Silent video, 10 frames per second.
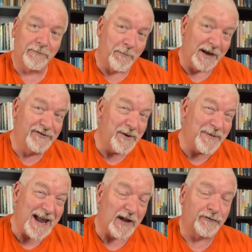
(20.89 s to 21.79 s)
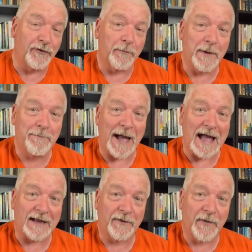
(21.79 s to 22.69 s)
GPS took me
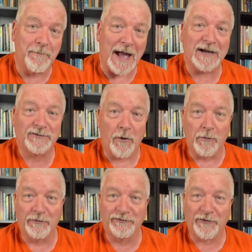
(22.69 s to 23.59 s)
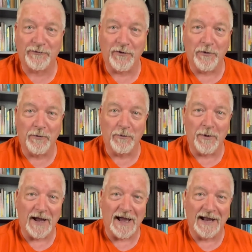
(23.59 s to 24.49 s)
back the back roads
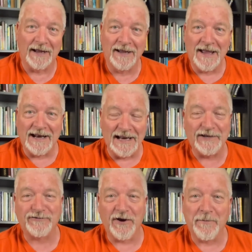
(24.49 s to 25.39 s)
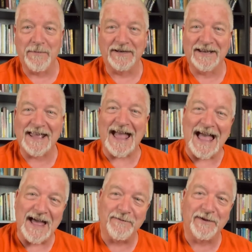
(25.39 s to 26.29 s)
through Leitrim and
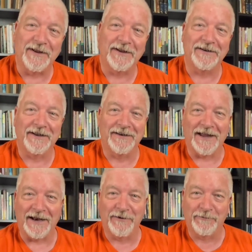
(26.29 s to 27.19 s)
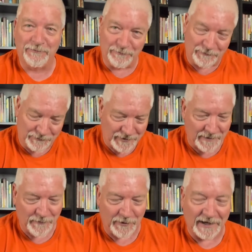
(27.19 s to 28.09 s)
Cavan and
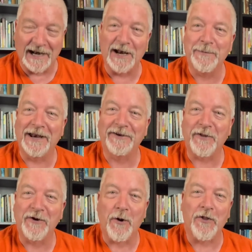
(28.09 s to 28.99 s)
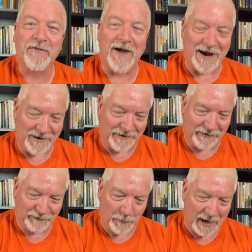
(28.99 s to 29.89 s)
diverting a little bit into the north of Ireland
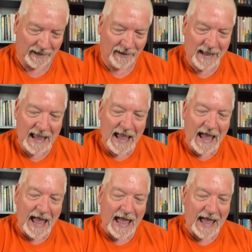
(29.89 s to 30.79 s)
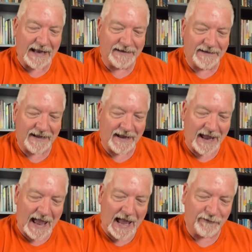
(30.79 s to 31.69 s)
as well. And
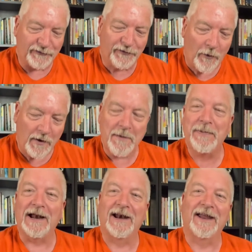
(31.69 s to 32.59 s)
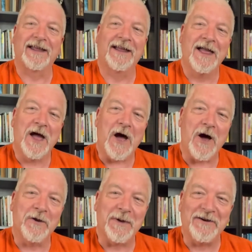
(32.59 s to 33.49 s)
I saw a building on my